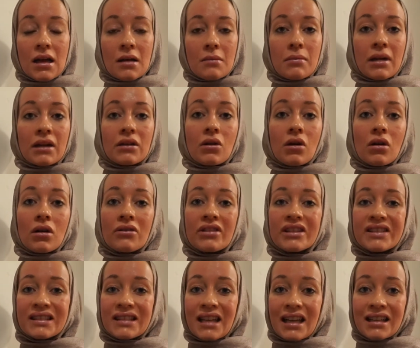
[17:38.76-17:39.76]
But all of
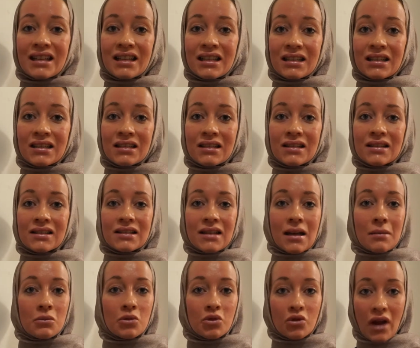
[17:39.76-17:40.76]
a sudden,
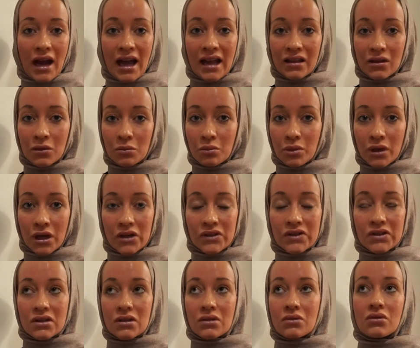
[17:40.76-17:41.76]
some random
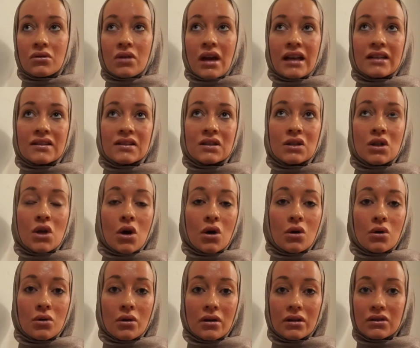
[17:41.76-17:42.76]
person who has
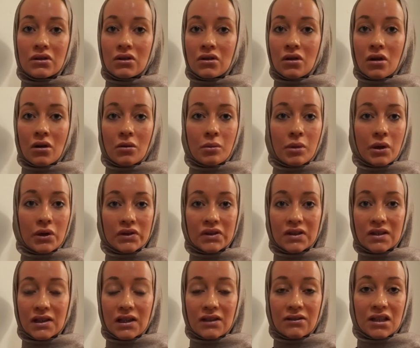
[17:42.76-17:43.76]
no, you know,
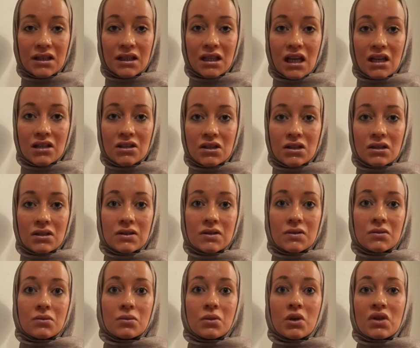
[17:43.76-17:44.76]
positive intentions
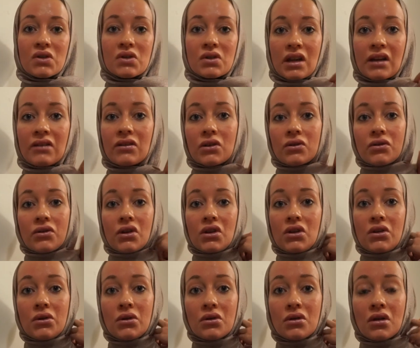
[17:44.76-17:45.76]
whatsoever for
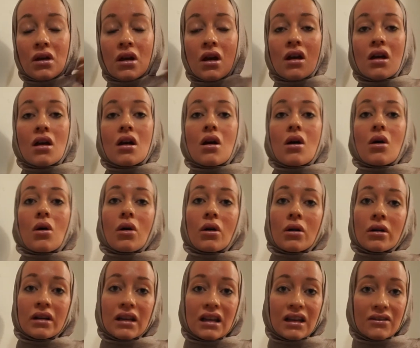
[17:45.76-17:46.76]
you,
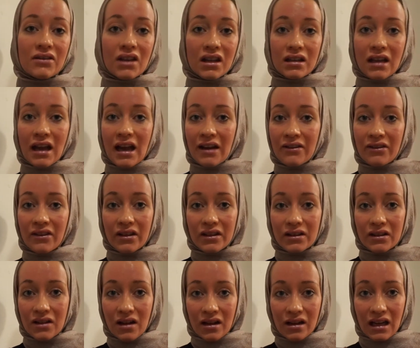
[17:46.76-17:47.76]
or even have
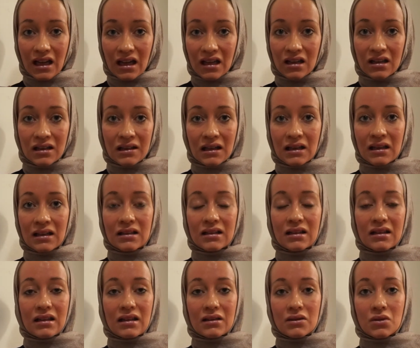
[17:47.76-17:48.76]
done anything
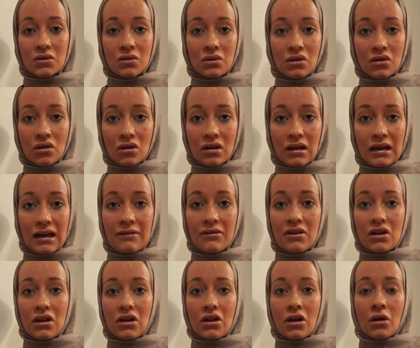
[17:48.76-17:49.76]
to your level,
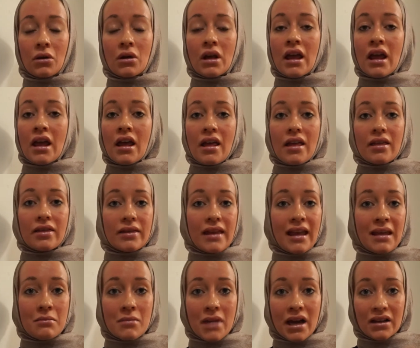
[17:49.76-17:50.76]
you know,
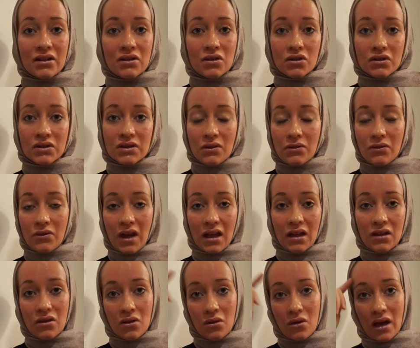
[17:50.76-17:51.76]
they might just
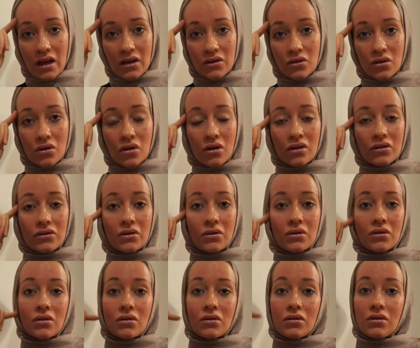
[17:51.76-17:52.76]
affect you, and you're going
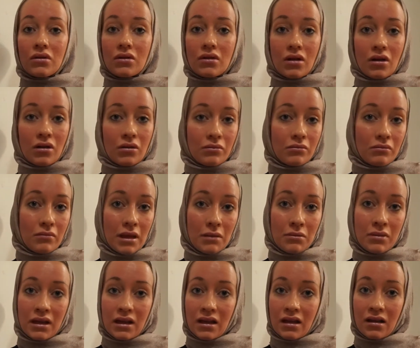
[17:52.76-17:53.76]
to, you know,
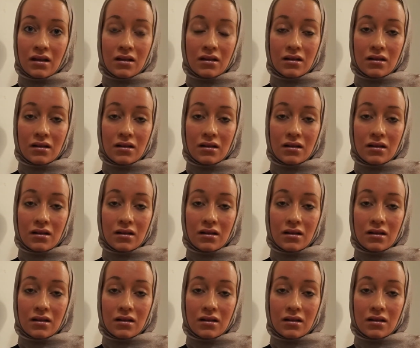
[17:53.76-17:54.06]
maybe,